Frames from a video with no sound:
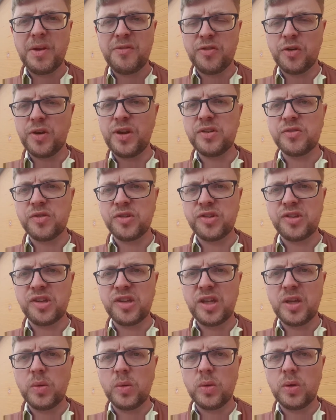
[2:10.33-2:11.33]
If you're
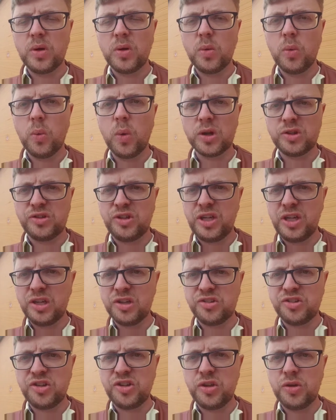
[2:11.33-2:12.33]
interested in what
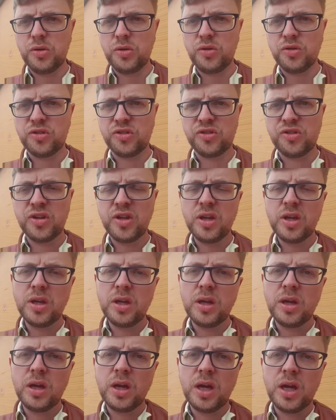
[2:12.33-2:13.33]
gear to use,
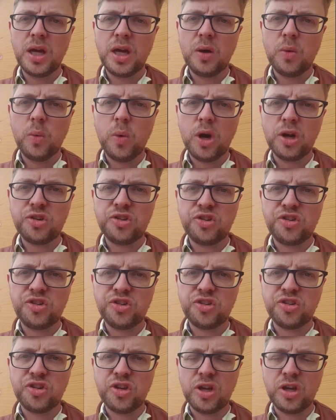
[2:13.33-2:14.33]

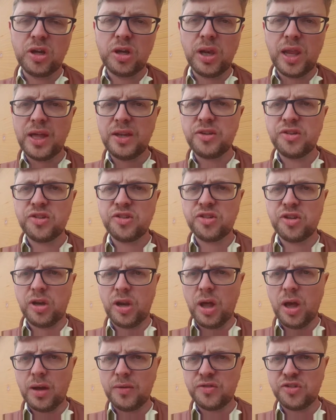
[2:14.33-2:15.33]
watch Glenn's
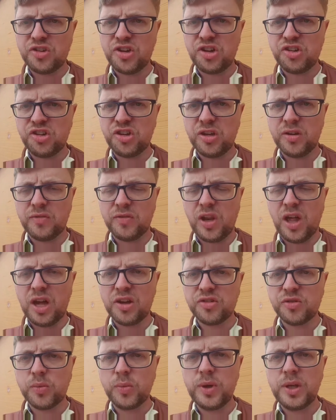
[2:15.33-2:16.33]
live session of
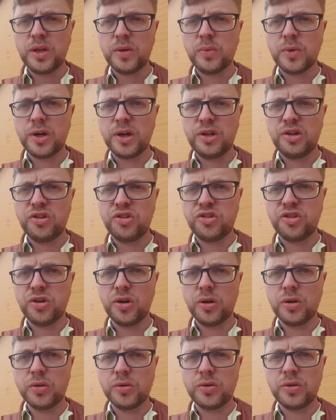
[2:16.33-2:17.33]
last week where he's
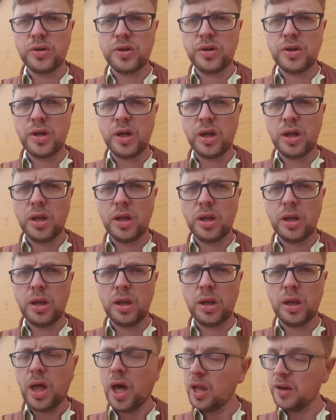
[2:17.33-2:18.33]
shown a
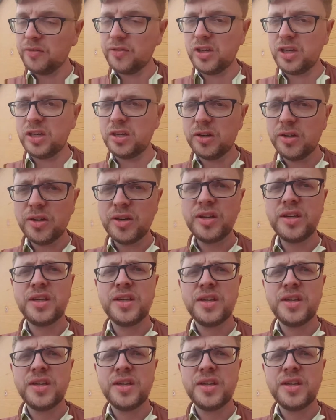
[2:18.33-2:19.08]
lot of gear.